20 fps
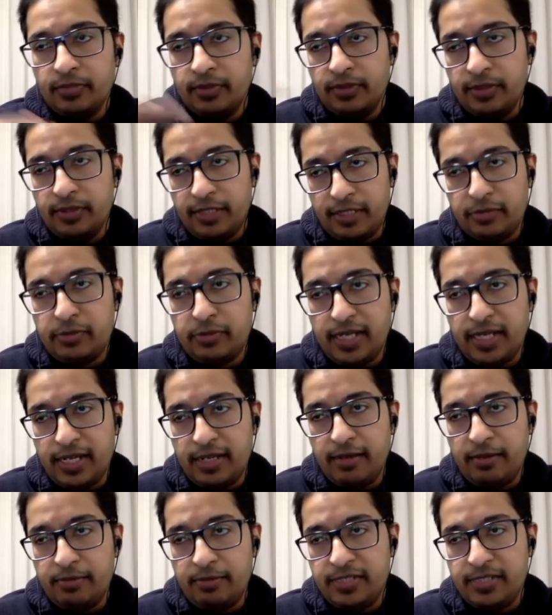That's why I
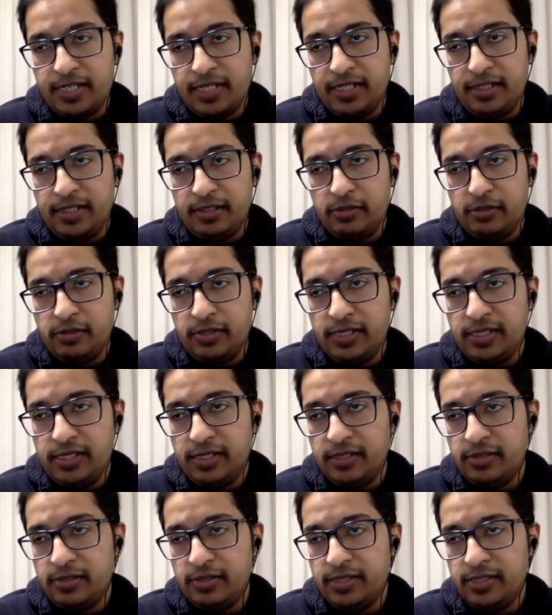am telling you,
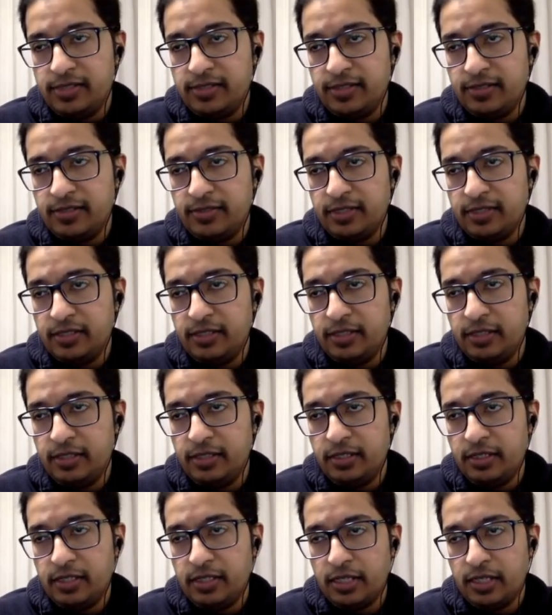
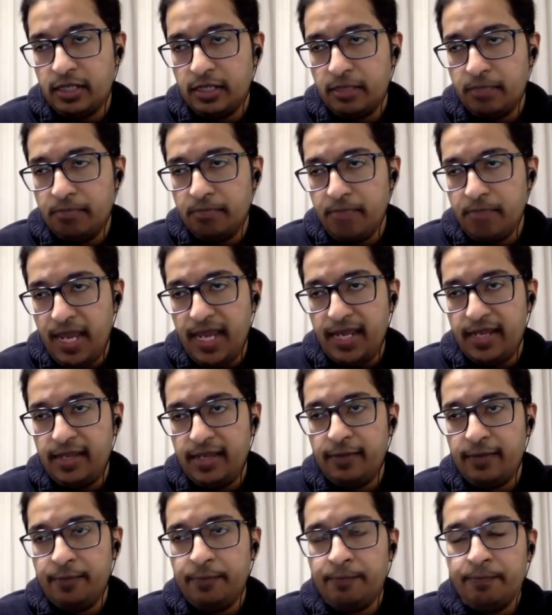2027 May,
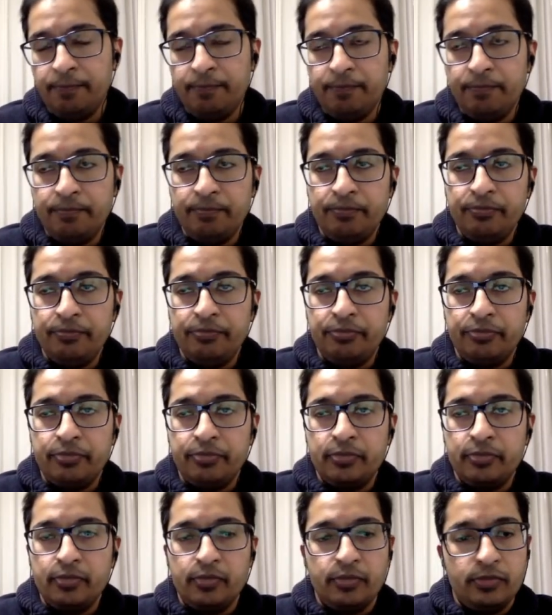
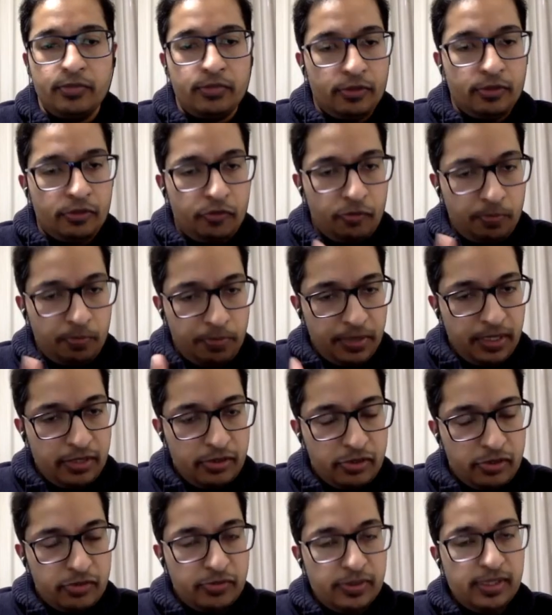
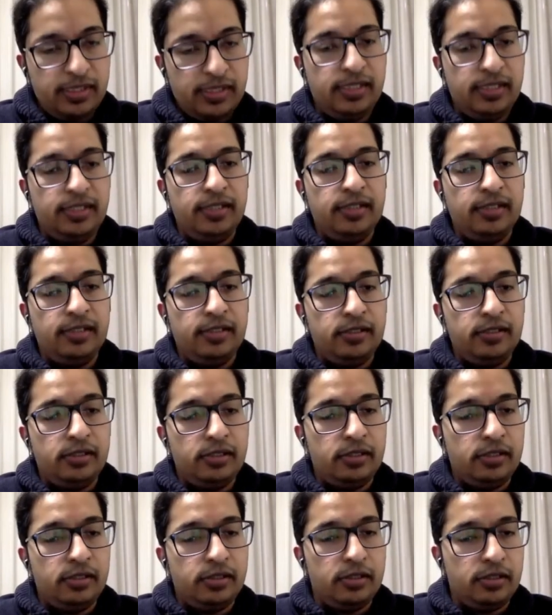spiritually,
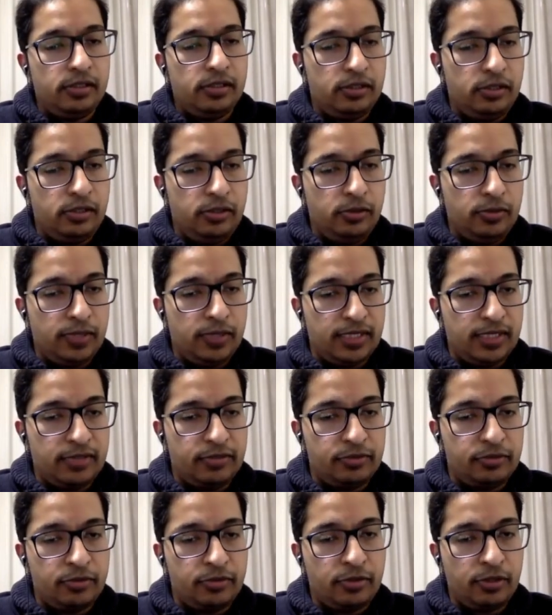you are
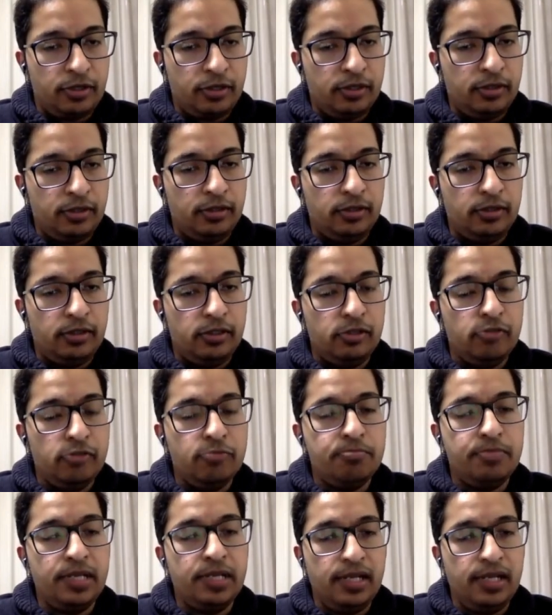strong. You
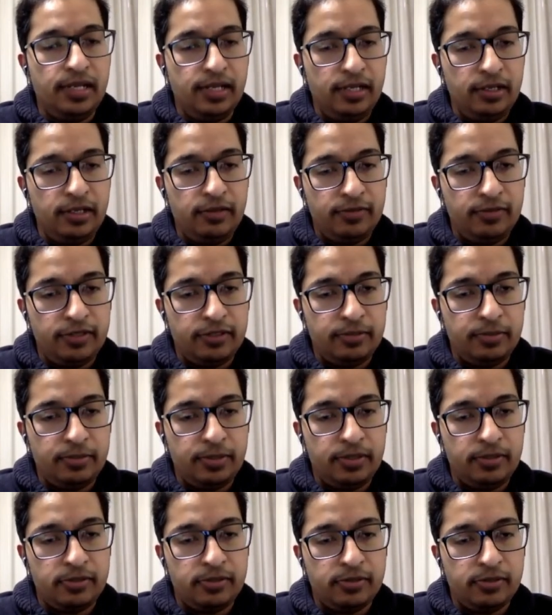believe in
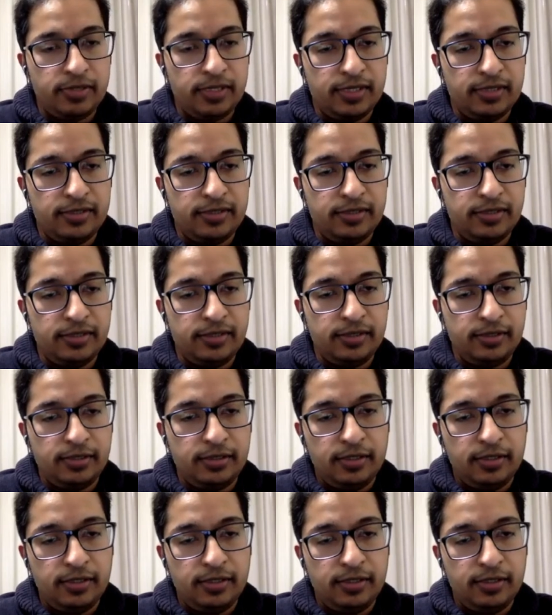spirituality.